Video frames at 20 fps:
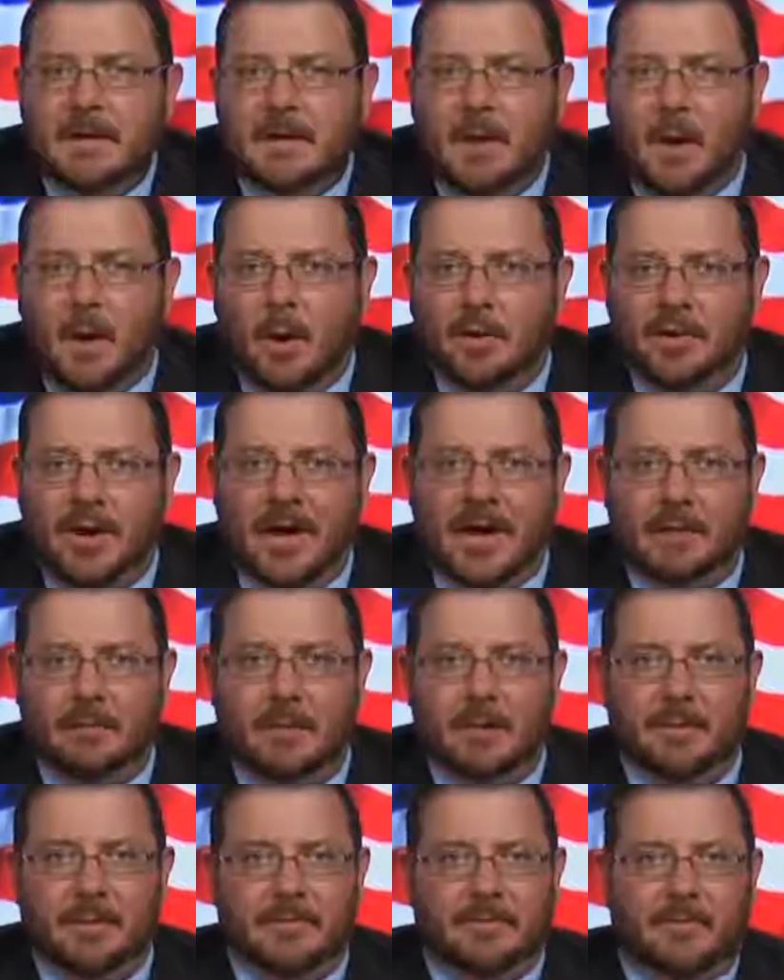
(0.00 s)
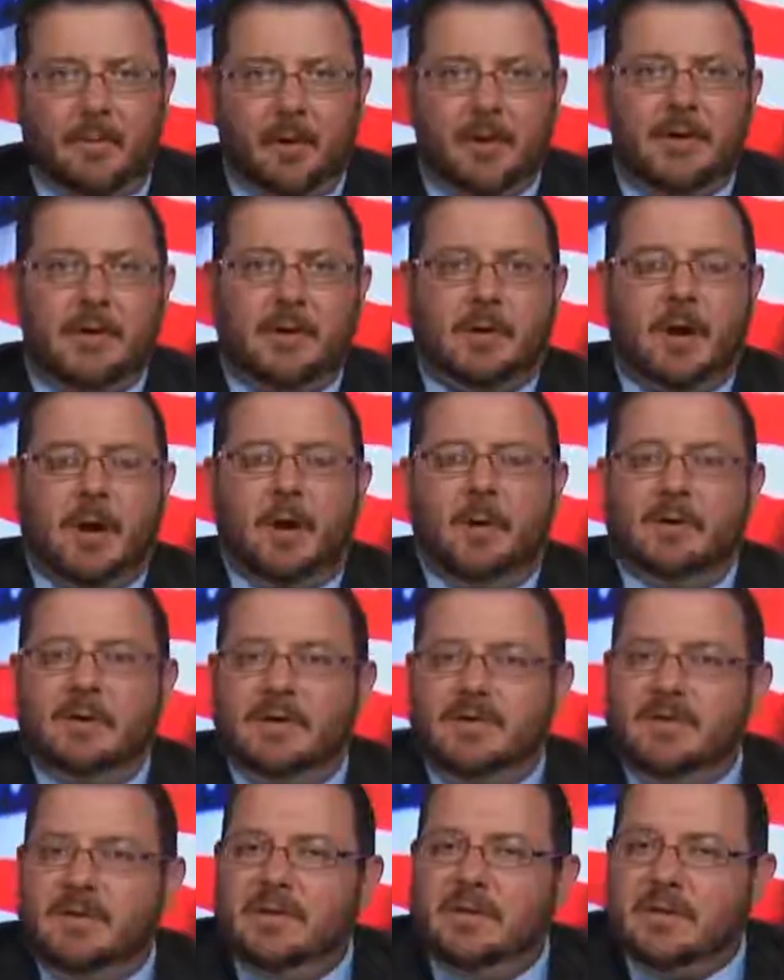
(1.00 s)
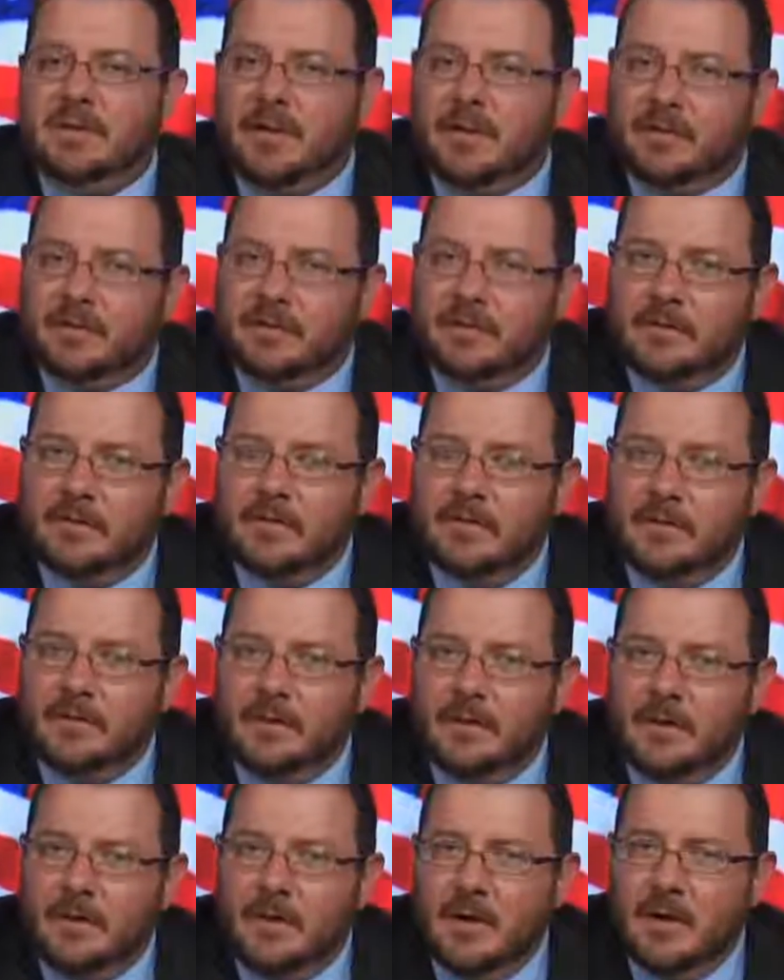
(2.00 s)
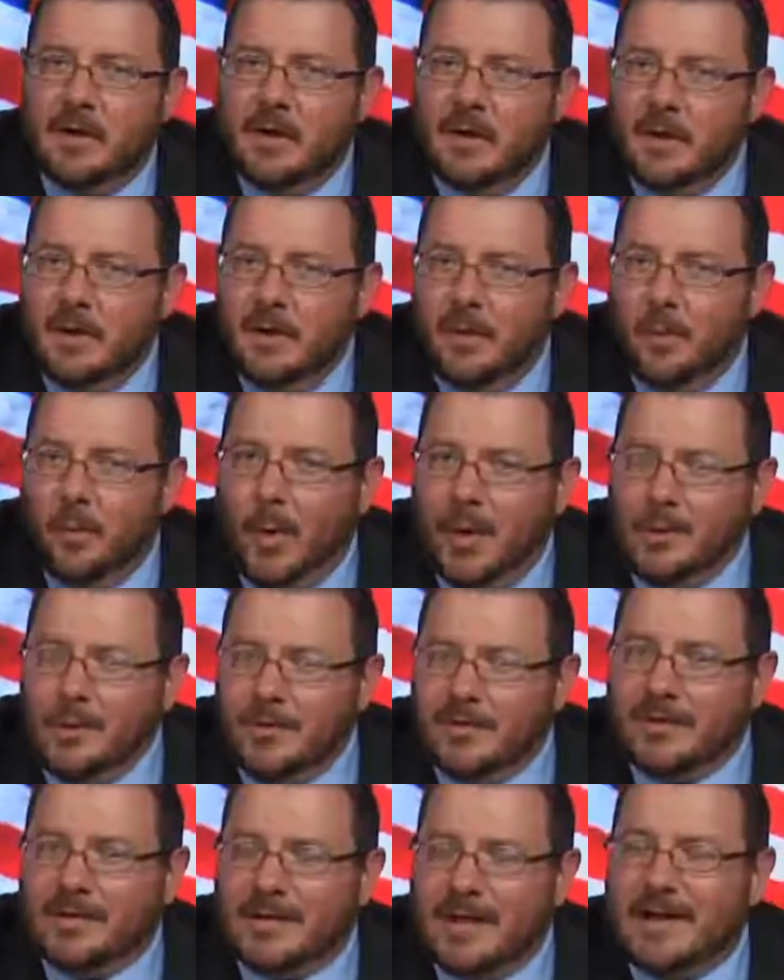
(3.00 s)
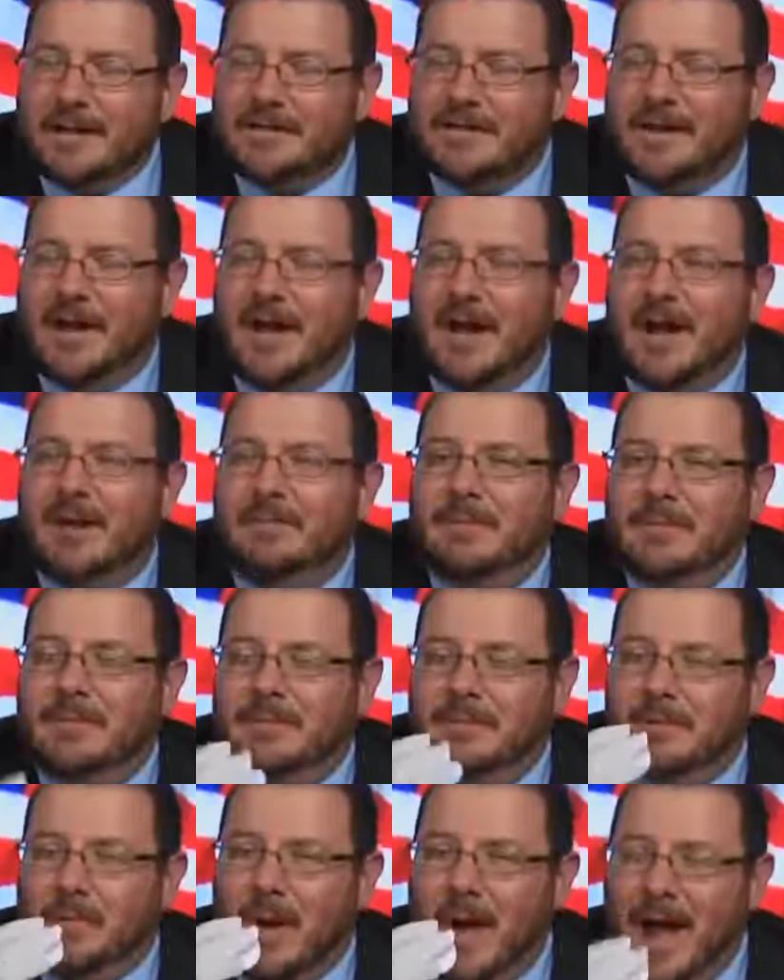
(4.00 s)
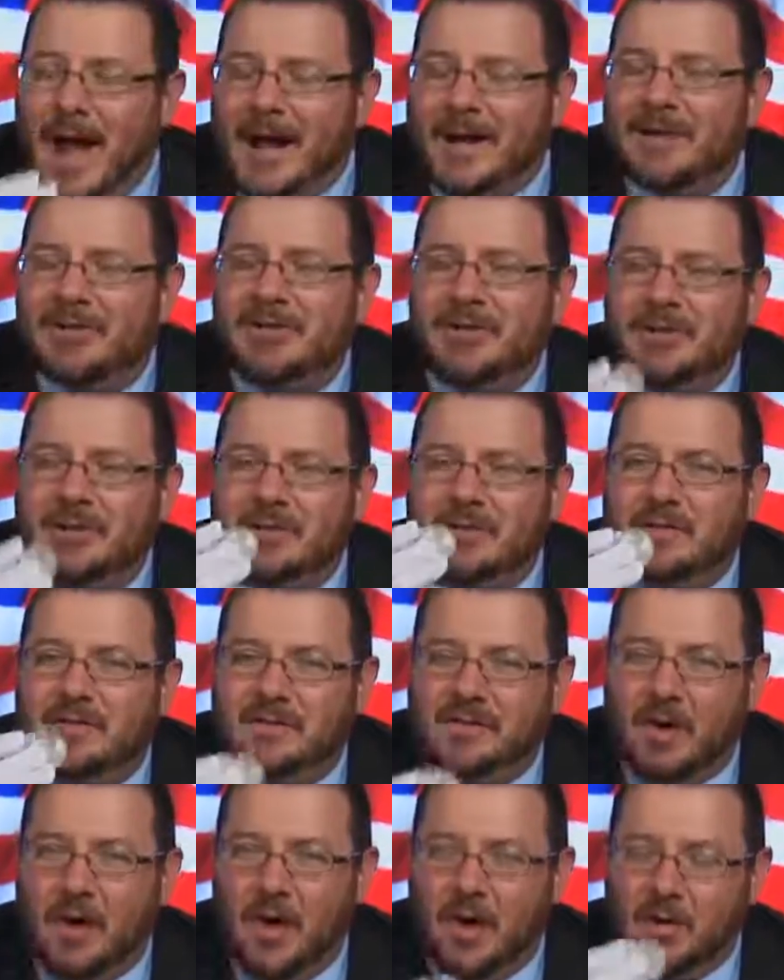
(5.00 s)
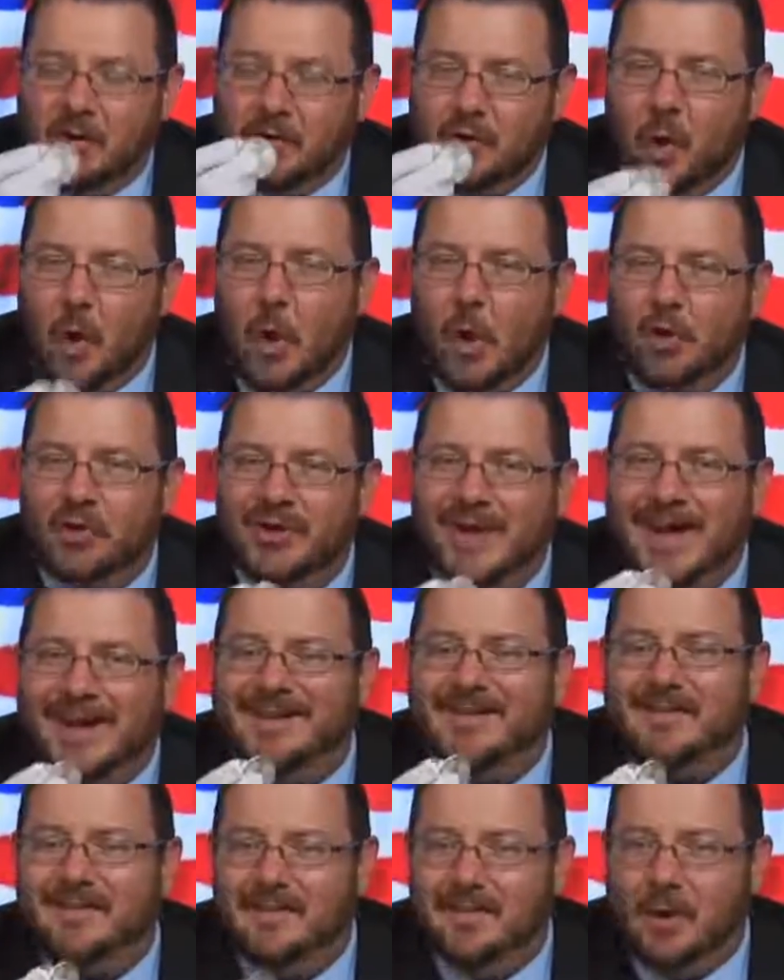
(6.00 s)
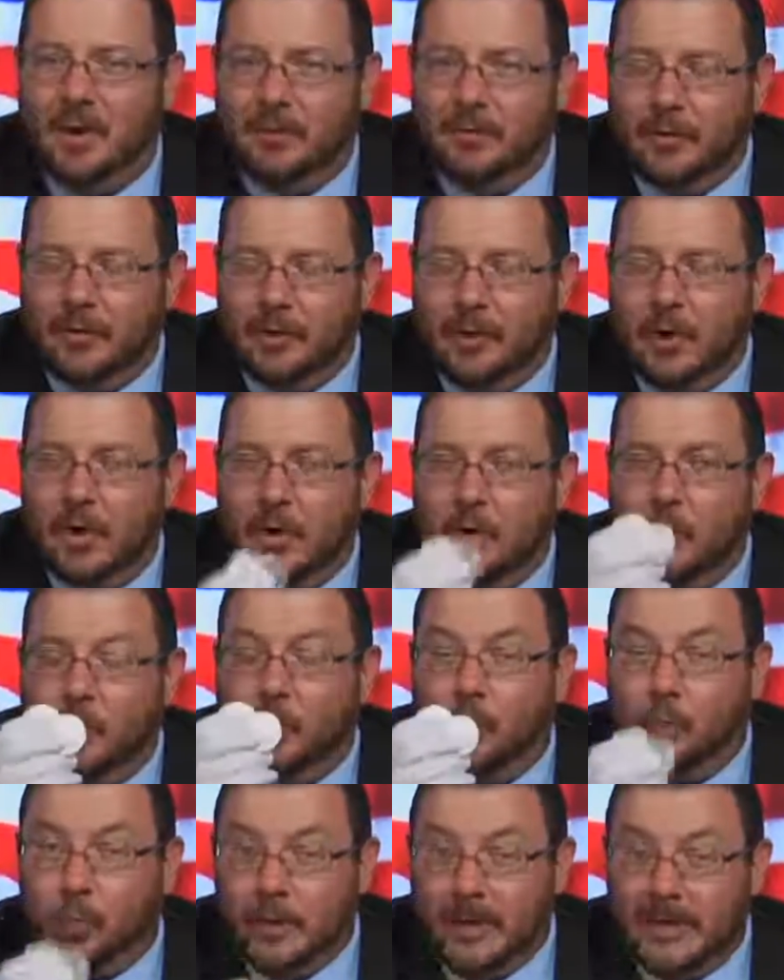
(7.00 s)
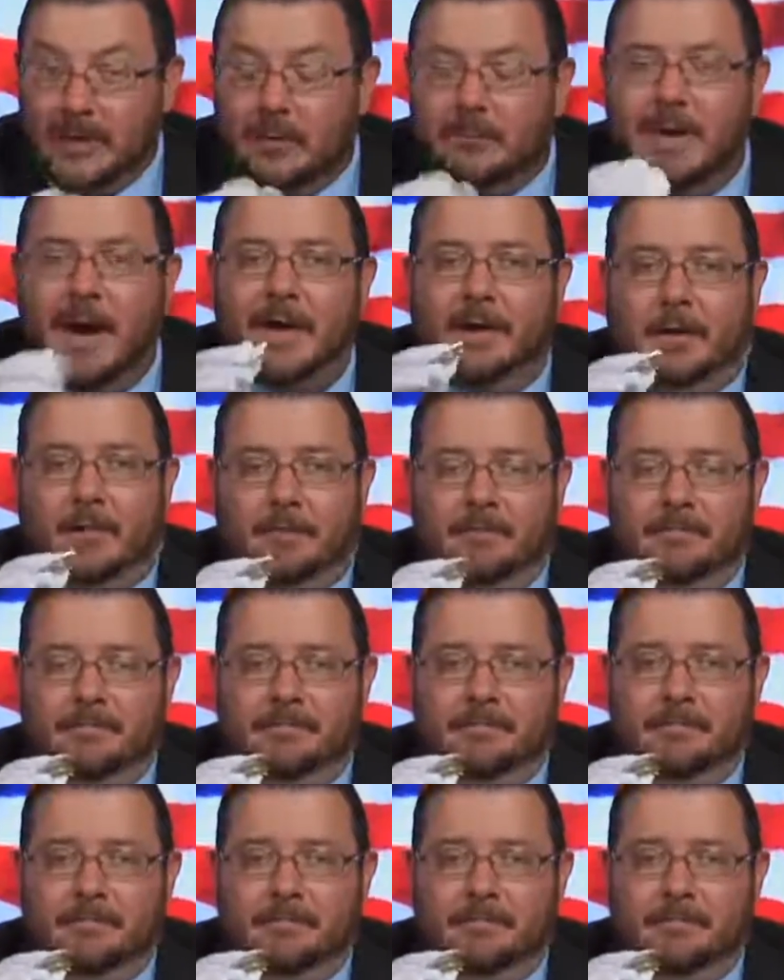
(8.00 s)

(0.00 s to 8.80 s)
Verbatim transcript: Now hold on a minute before you go. Listen to this. When was the last time you actually saw gold and silver, real metal?